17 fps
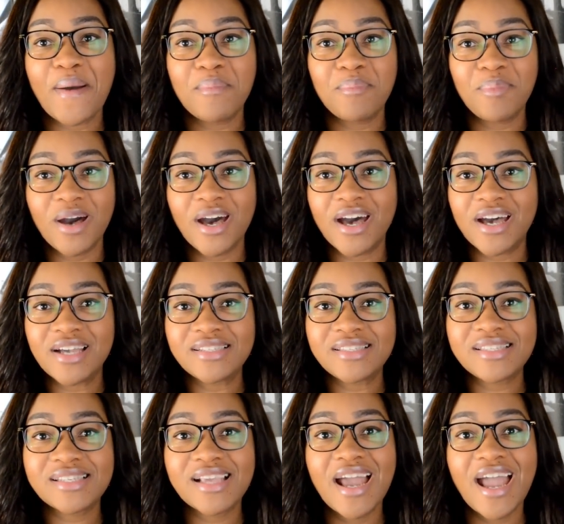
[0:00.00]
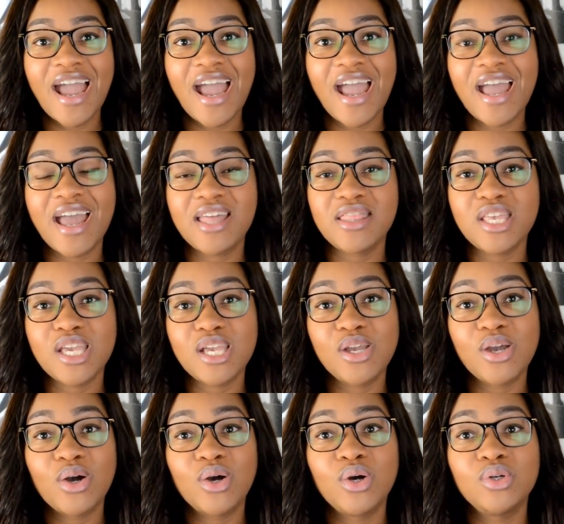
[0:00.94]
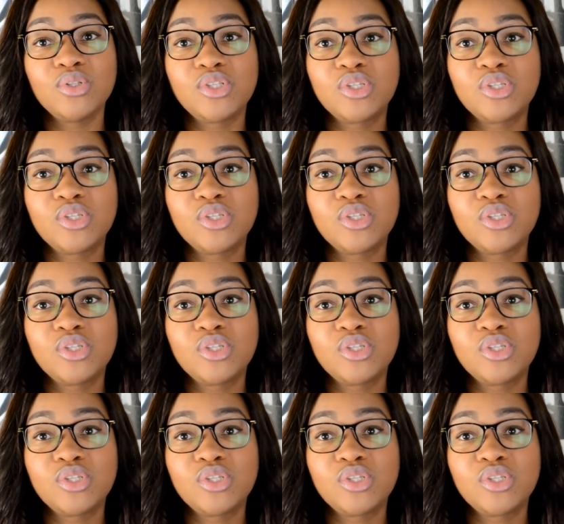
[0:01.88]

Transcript: a bus and they go